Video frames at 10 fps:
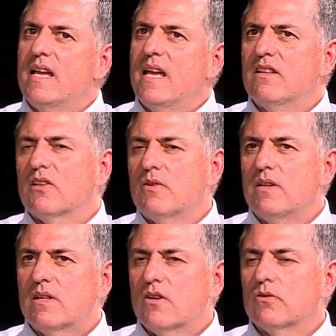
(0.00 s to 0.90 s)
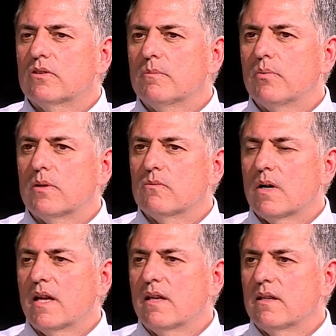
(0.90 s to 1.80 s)
And so he goes to put
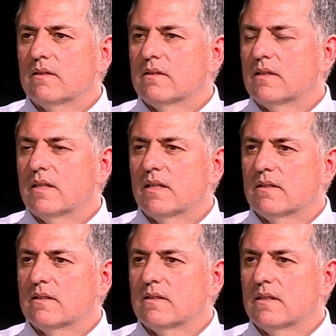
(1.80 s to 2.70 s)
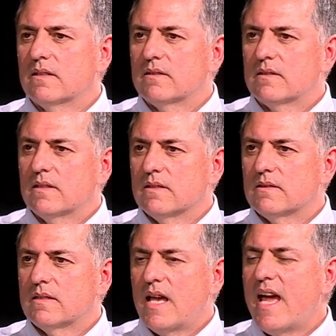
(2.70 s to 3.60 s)
away his, his, his,
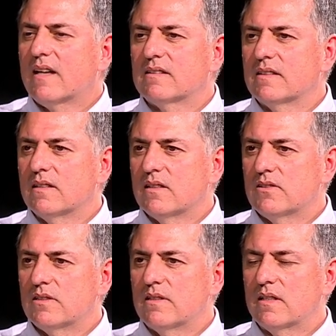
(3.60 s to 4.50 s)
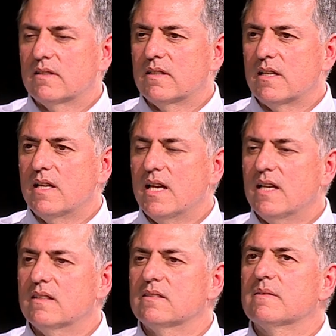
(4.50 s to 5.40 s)
his axe and other things that he
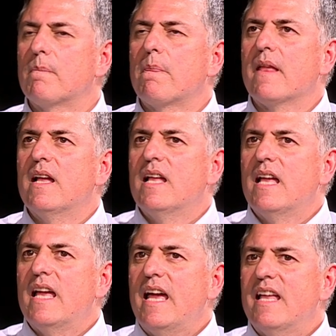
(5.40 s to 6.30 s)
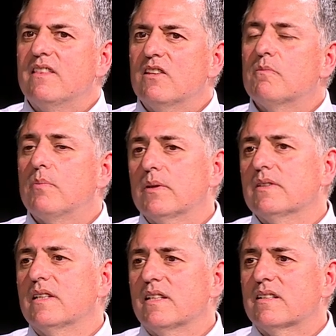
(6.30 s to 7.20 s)
has, and this
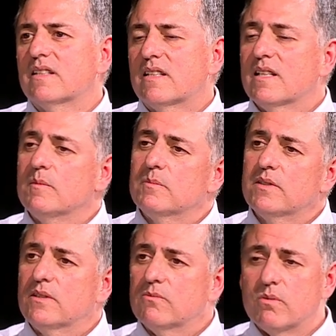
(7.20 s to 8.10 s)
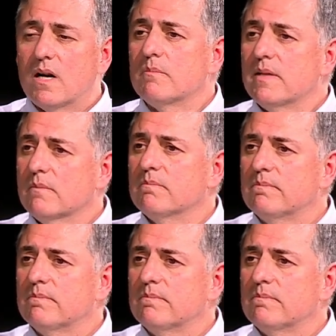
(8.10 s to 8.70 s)
person is, comes to rob him.